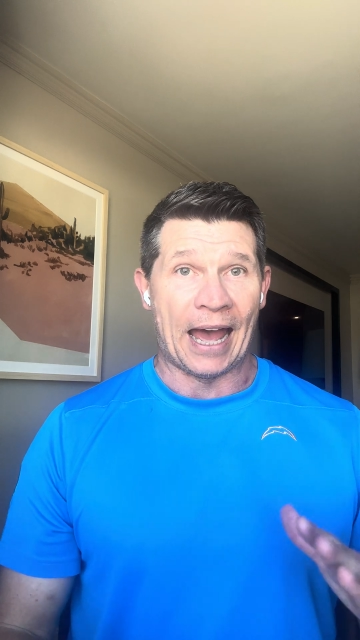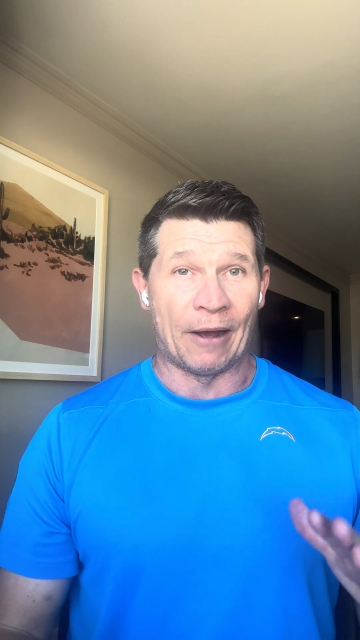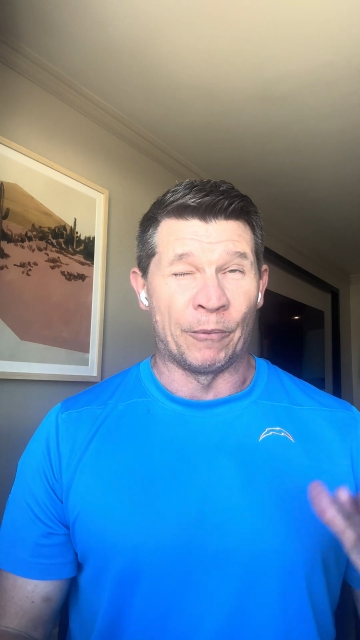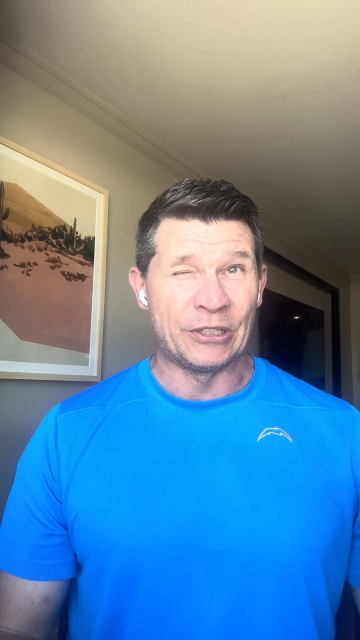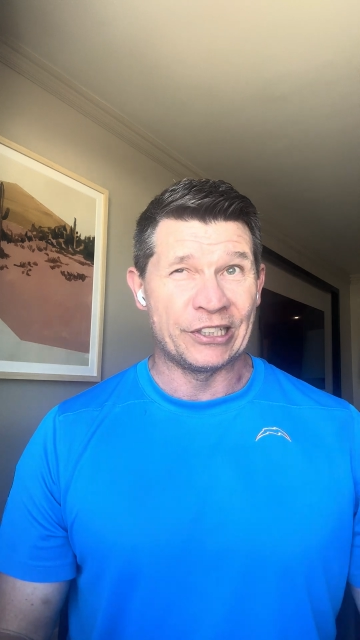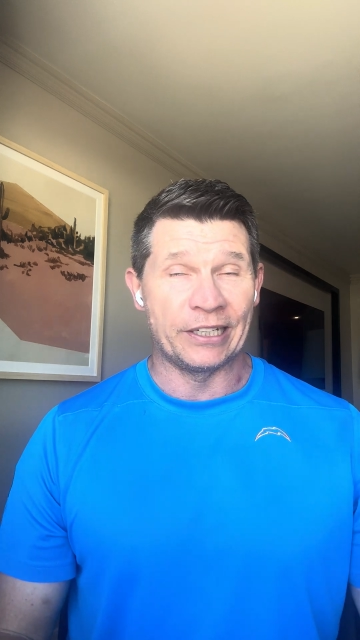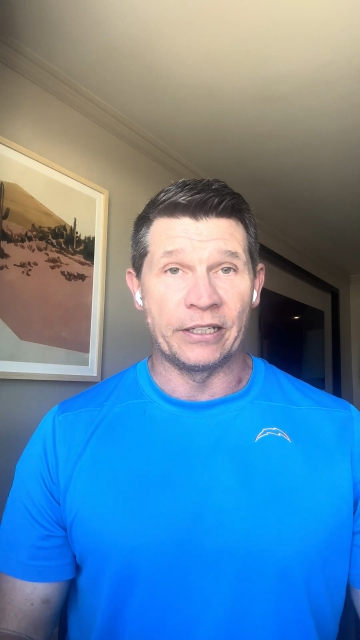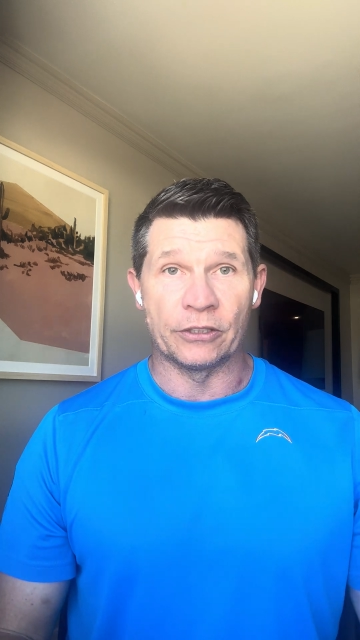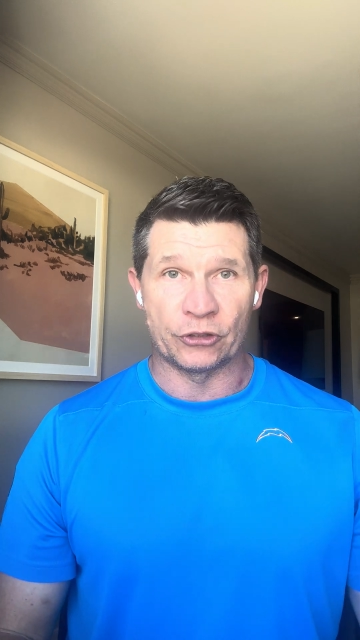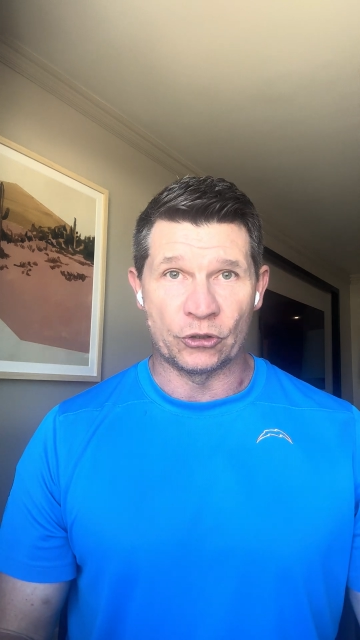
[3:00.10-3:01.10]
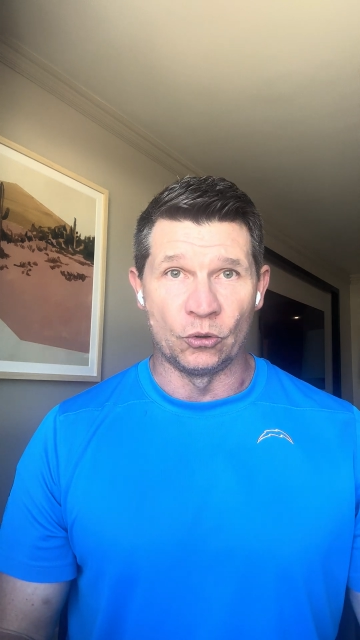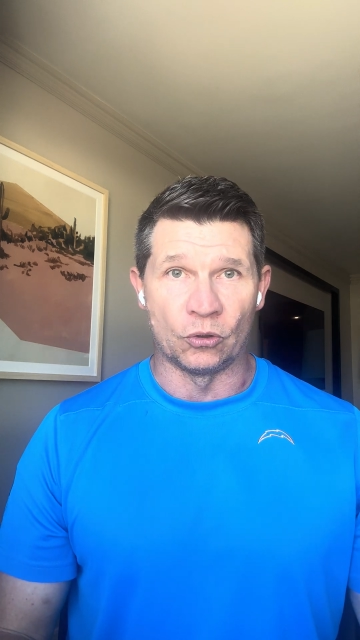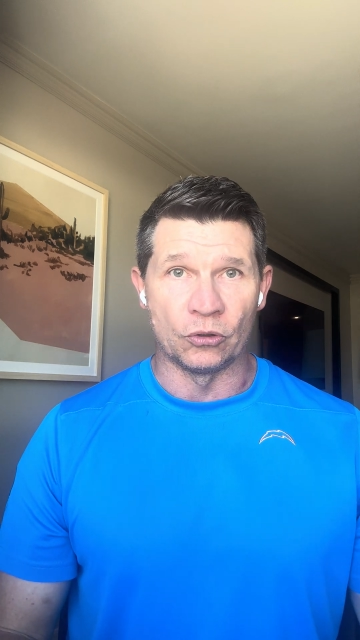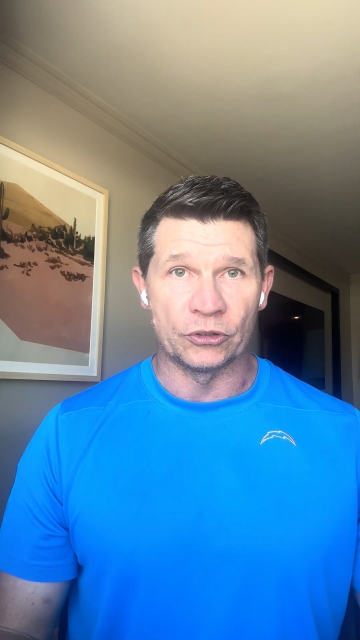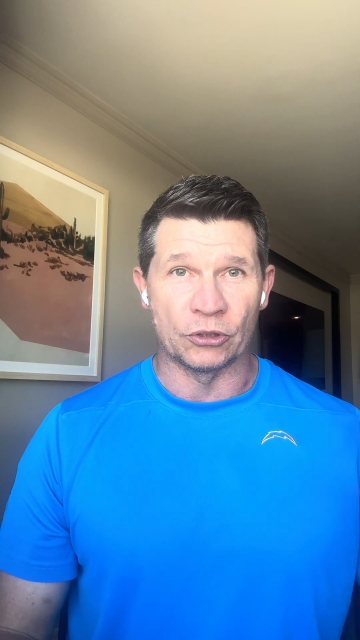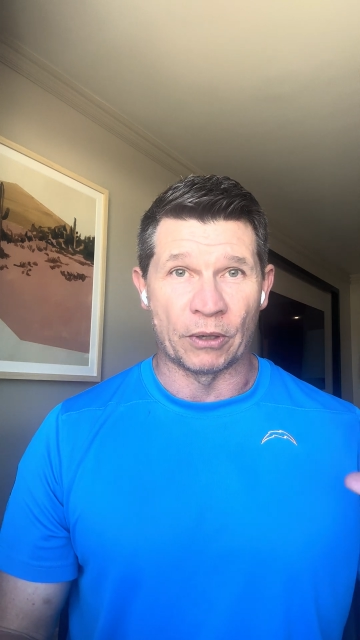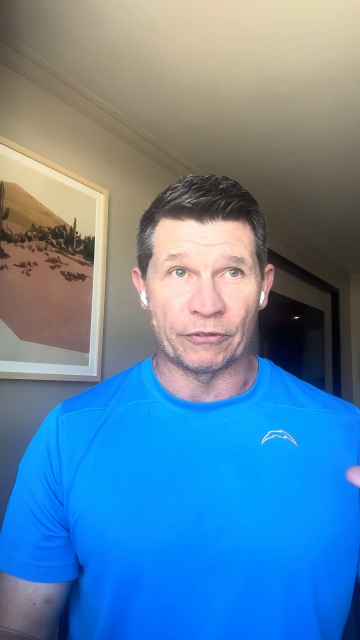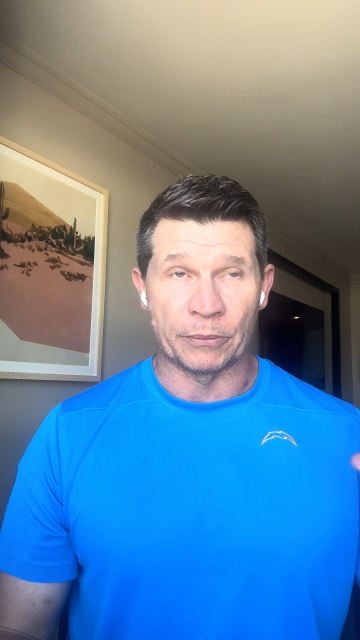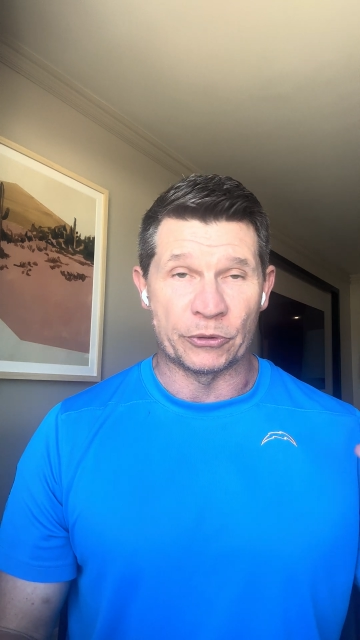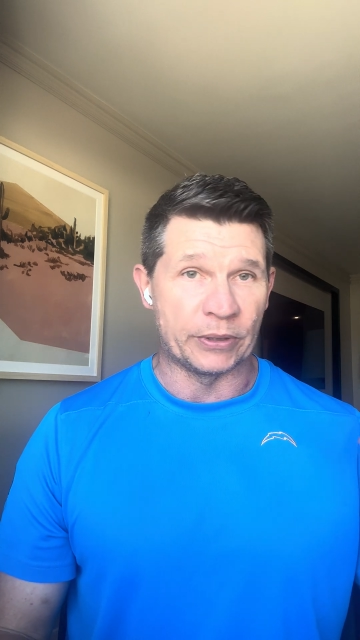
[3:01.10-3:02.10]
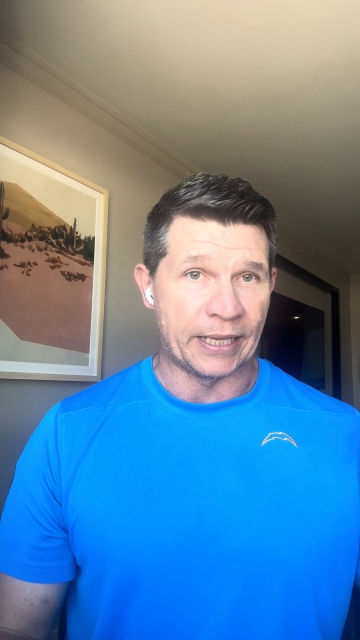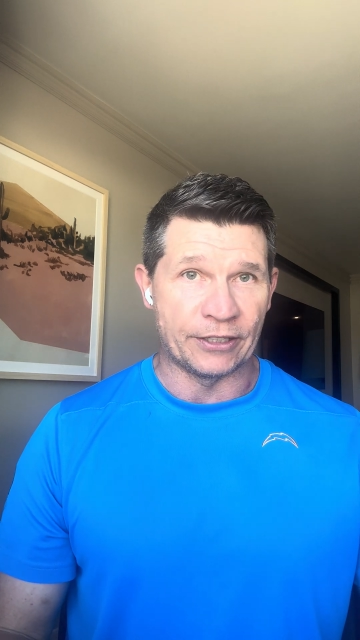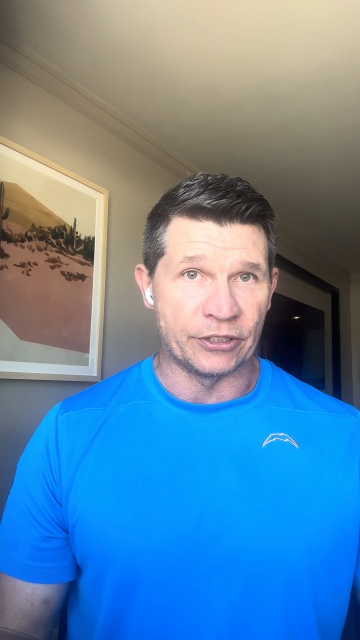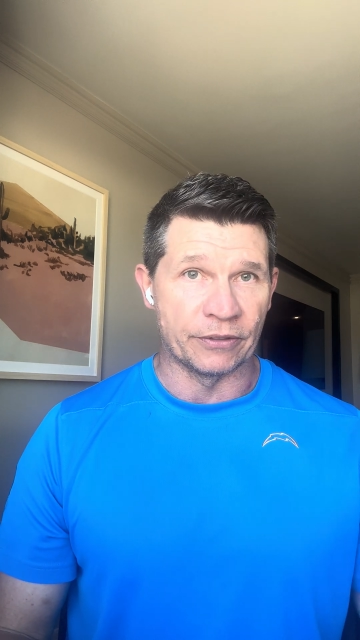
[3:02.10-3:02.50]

once you get into school, so roughly between the ages